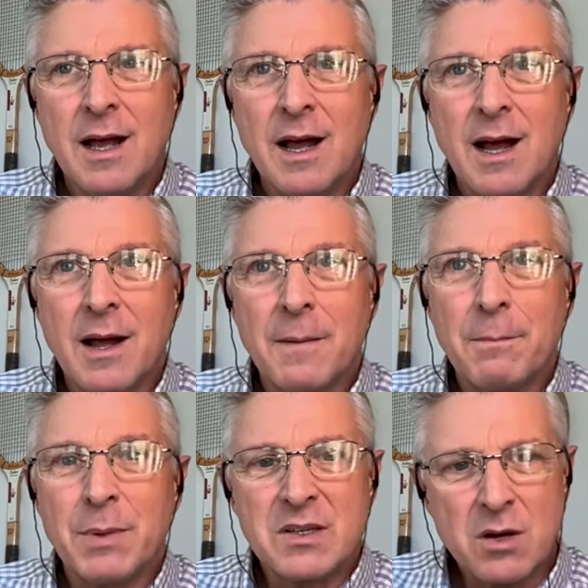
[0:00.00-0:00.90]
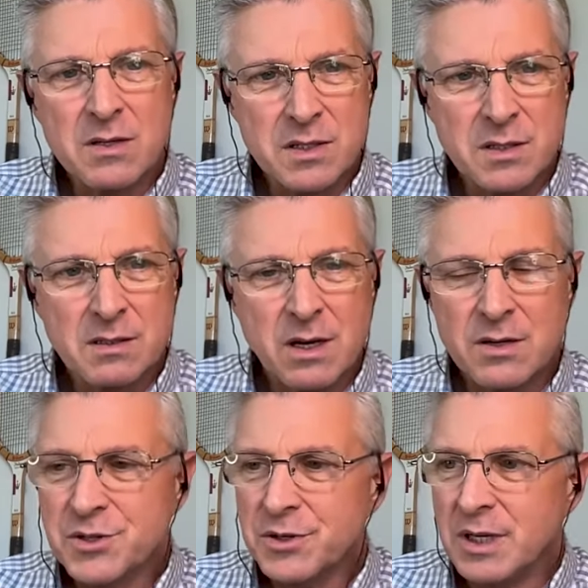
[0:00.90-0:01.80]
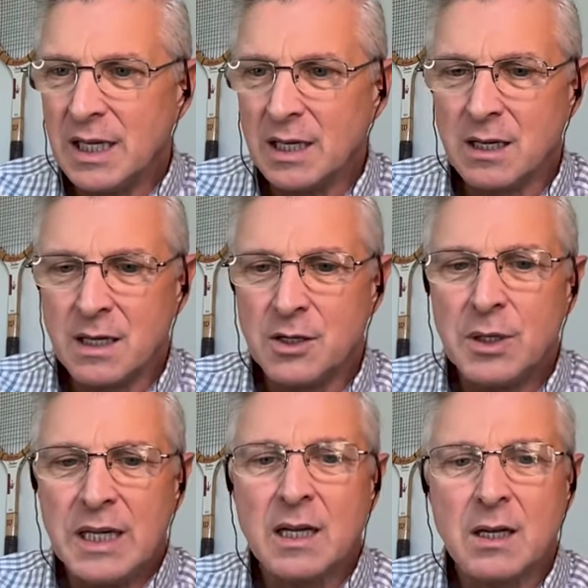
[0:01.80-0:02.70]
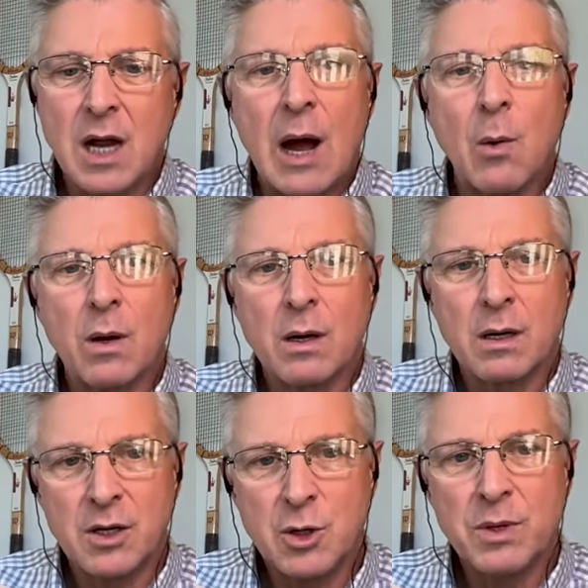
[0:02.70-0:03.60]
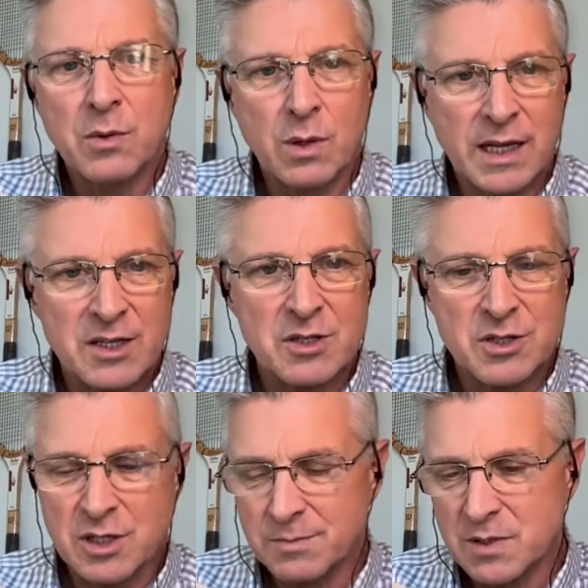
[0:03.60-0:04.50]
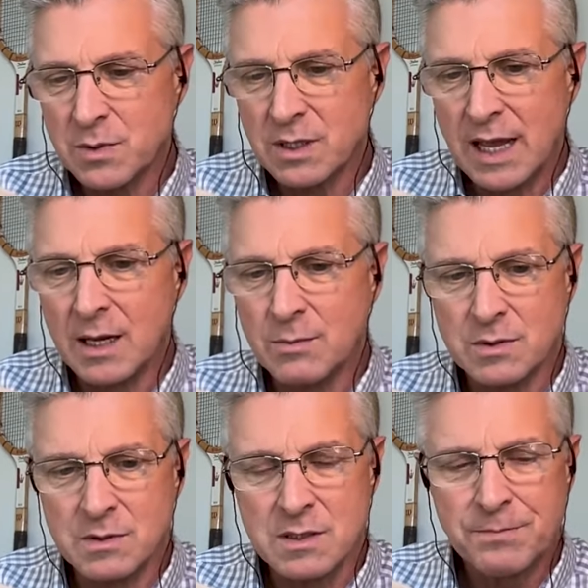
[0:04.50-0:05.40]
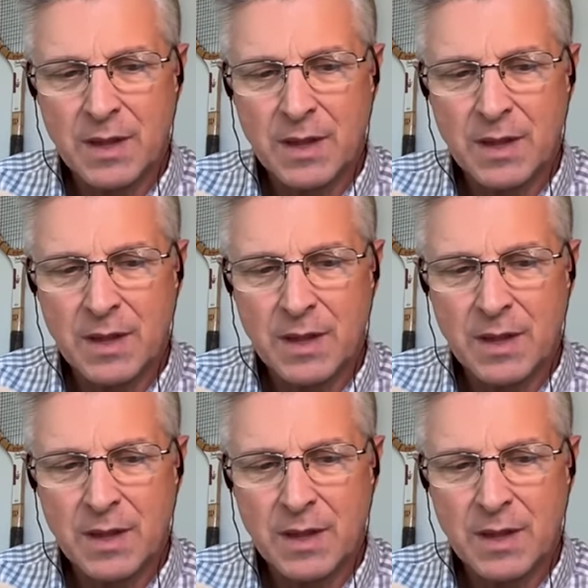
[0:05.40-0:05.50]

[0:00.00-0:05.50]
But dogs are unique in our human relationships with animals.